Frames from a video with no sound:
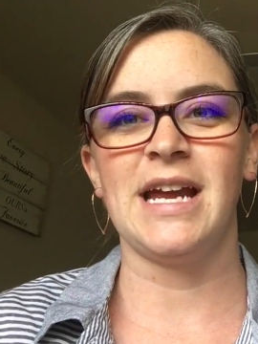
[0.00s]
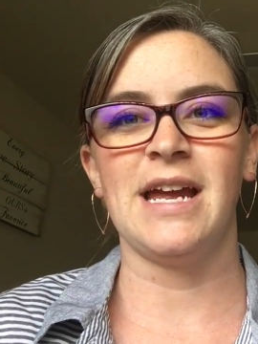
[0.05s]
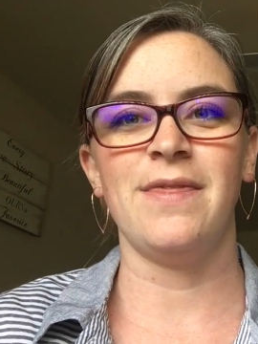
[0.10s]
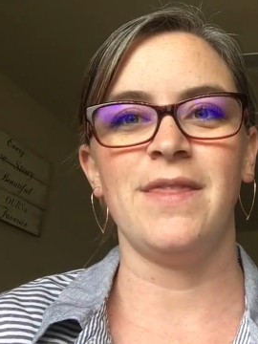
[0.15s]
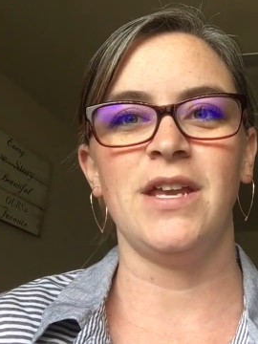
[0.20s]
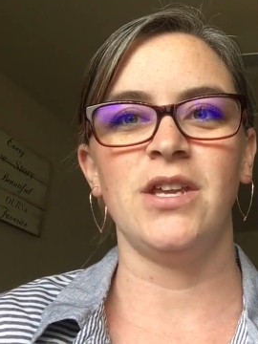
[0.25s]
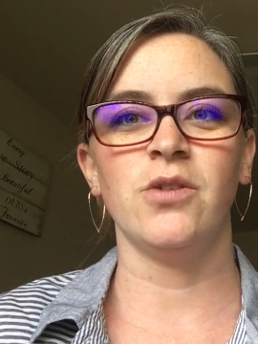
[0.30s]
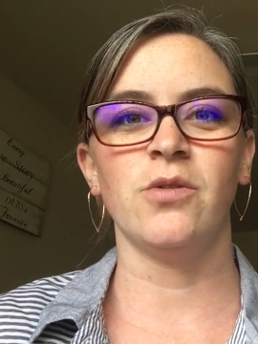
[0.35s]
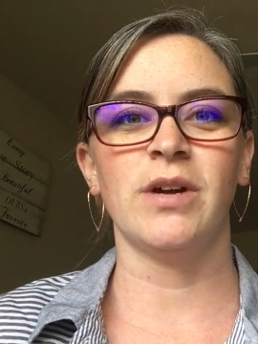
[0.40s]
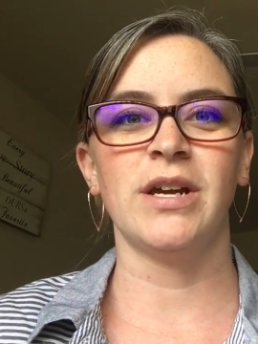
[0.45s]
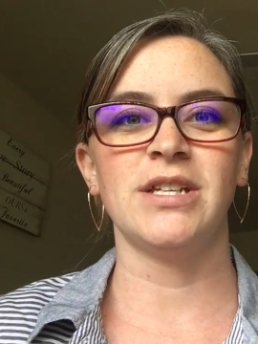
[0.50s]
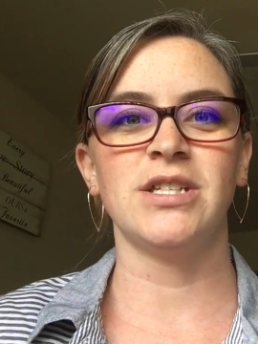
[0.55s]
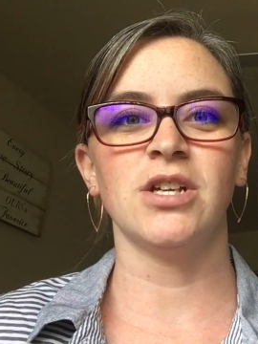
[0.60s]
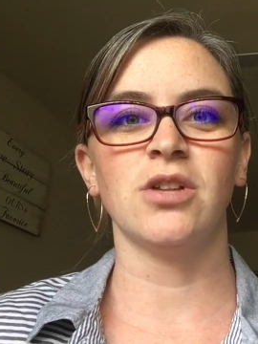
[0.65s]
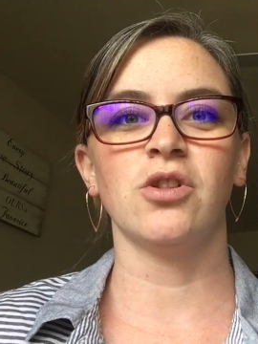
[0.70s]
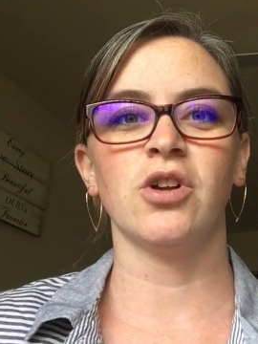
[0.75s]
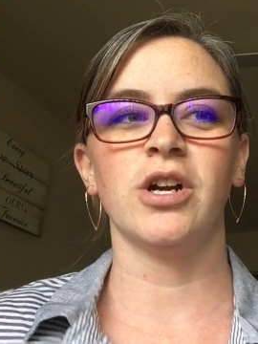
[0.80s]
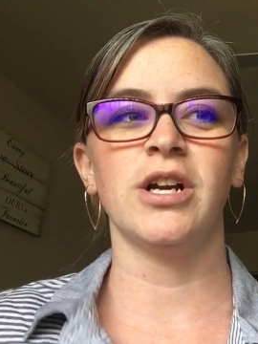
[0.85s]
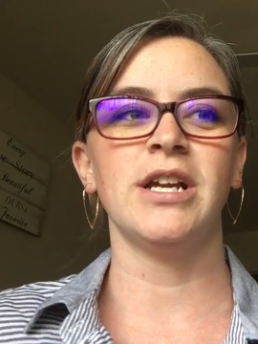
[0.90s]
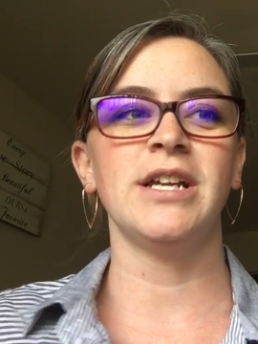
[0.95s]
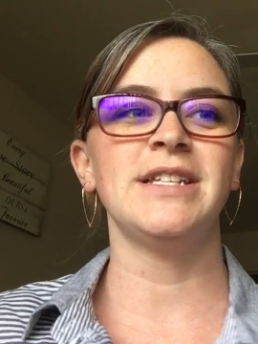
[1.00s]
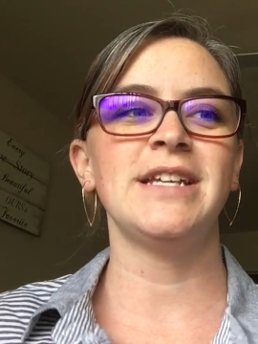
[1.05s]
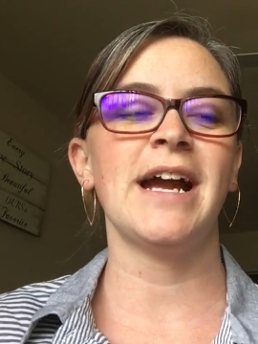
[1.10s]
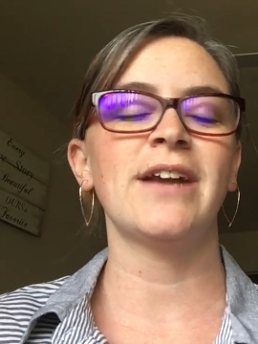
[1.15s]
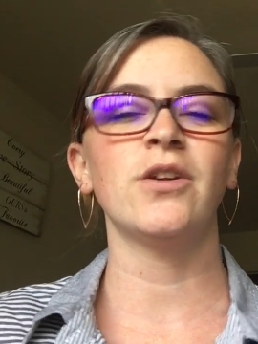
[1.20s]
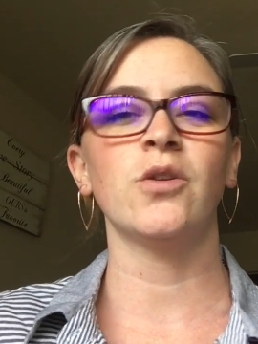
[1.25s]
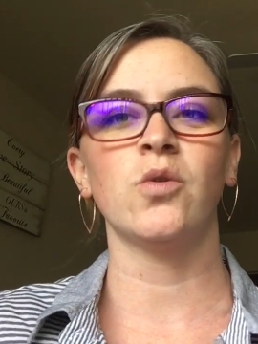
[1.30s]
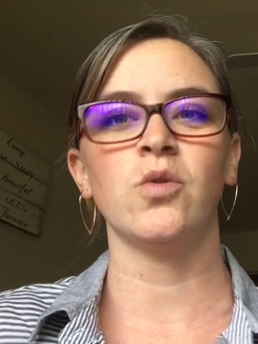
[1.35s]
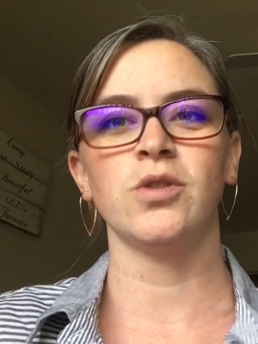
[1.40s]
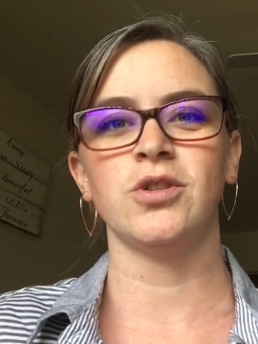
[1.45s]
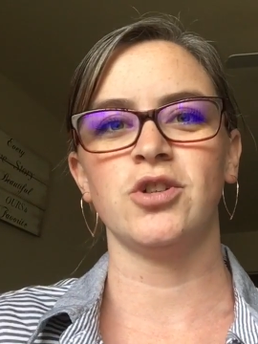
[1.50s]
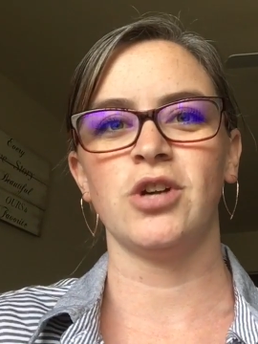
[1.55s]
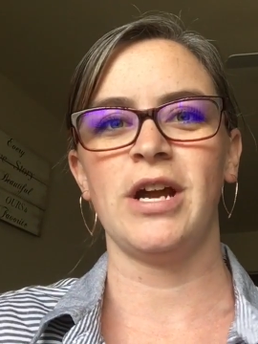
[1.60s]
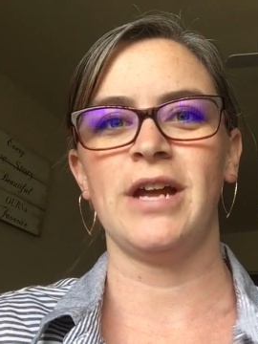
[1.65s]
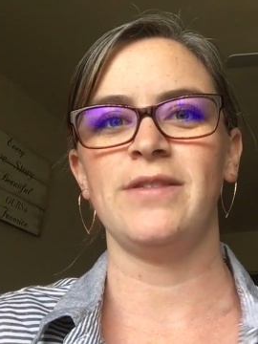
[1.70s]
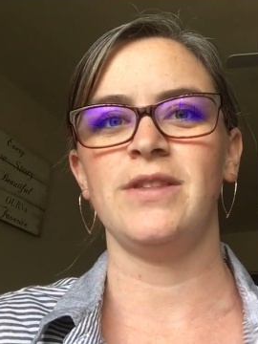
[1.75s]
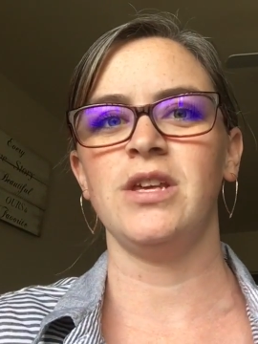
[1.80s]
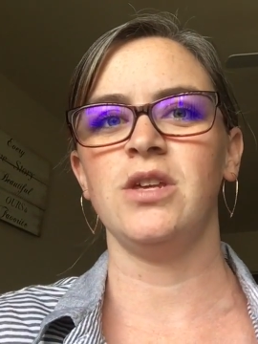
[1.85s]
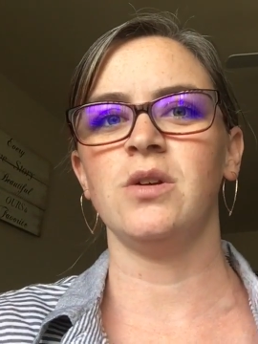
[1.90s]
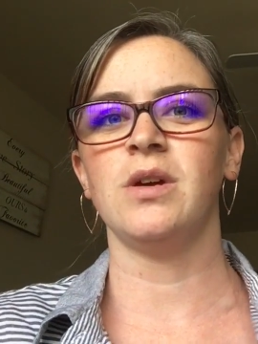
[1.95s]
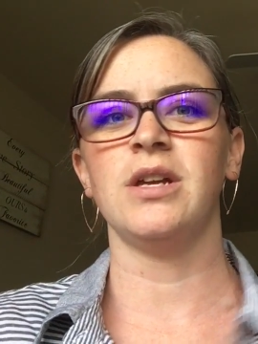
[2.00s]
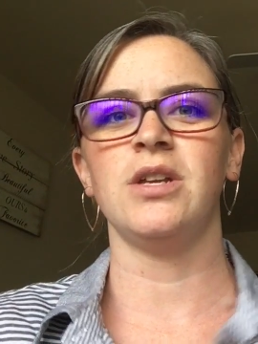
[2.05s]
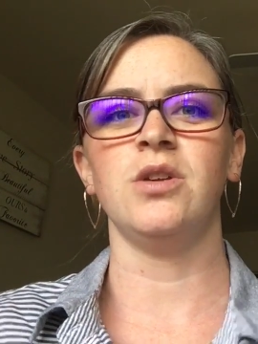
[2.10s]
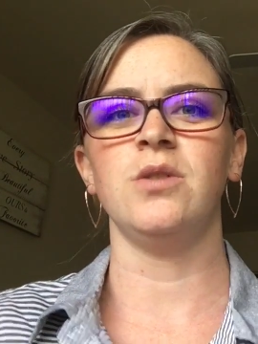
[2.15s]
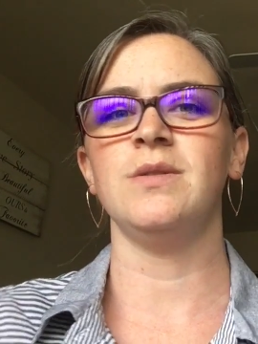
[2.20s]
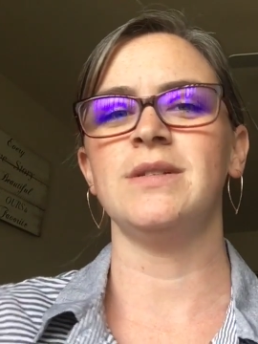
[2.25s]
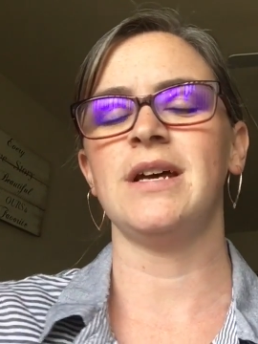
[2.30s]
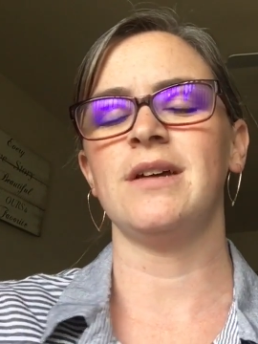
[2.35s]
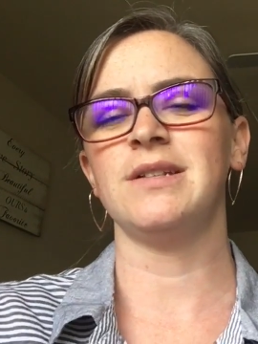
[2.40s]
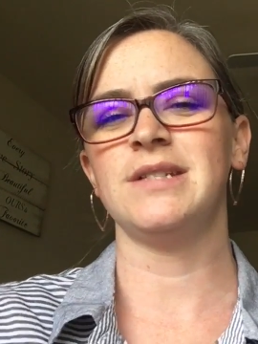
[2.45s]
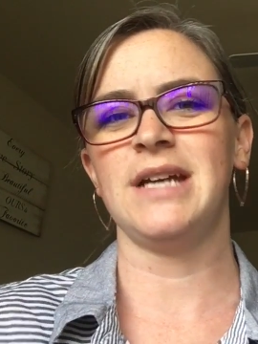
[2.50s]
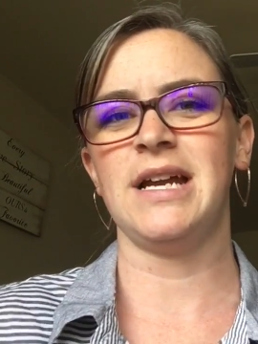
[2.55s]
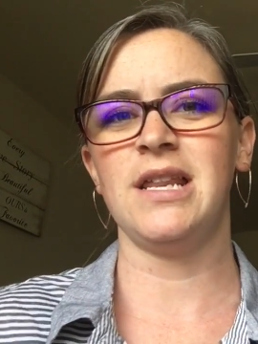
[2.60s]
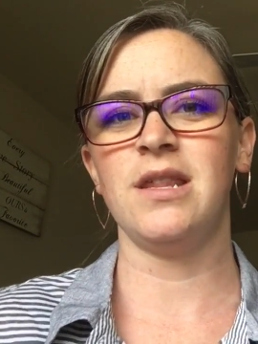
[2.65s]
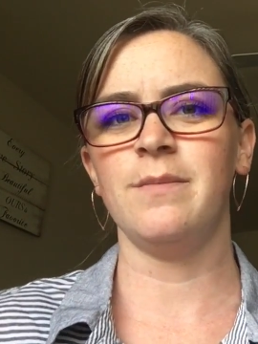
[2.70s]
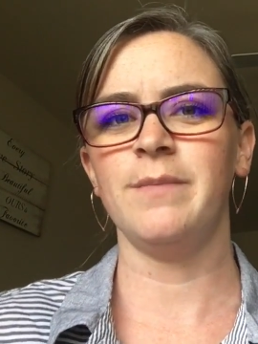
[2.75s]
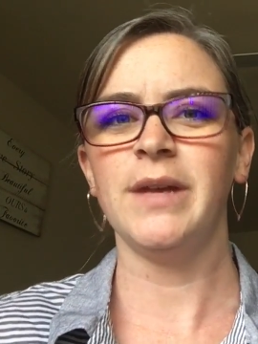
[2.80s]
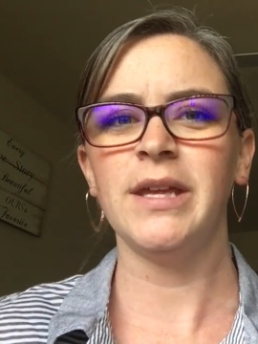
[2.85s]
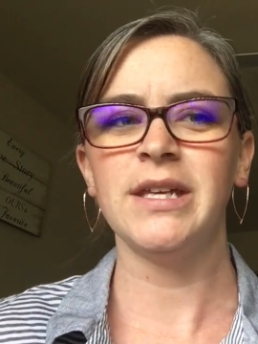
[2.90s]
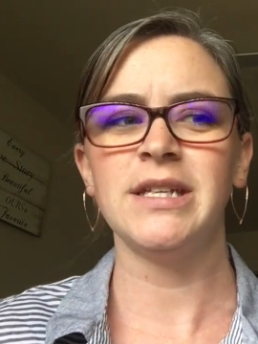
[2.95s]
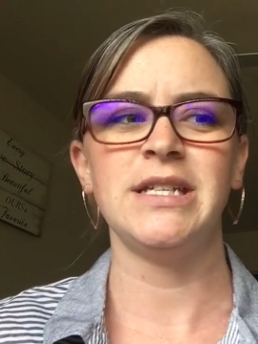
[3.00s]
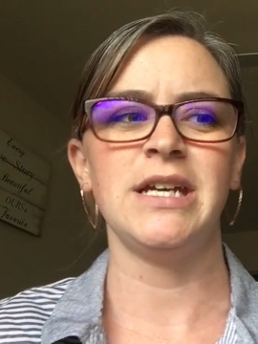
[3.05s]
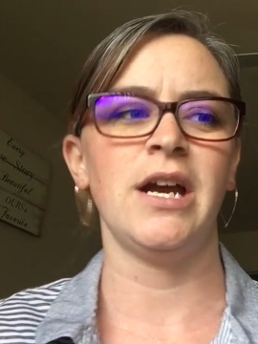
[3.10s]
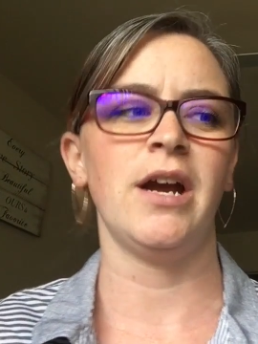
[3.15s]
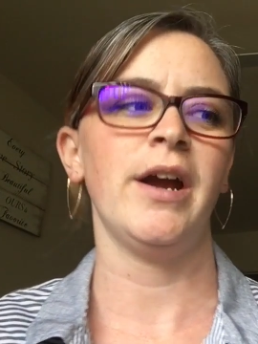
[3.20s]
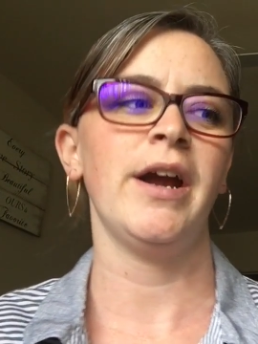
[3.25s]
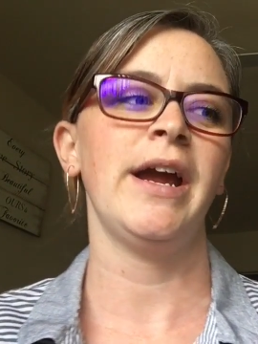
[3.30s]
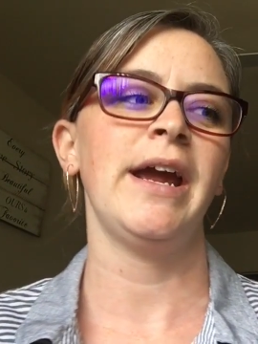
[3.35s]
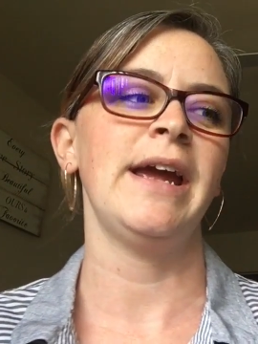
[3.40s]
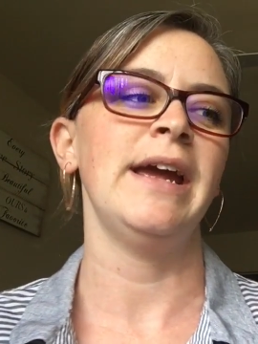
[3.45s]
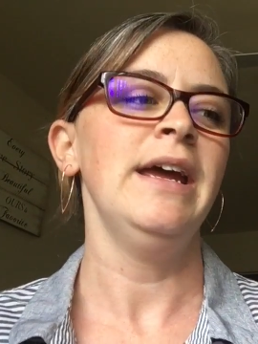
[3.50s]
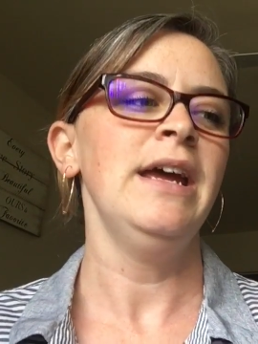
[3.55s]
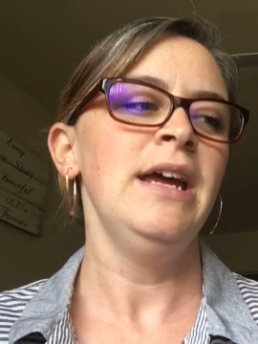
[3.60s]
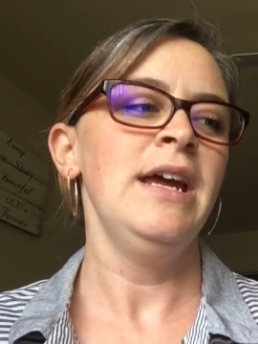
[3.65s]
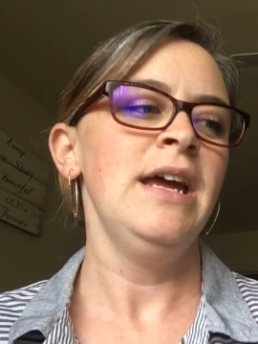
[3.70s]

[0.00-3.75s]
and then you'll get to learn a technical trade that you can use outside of the military,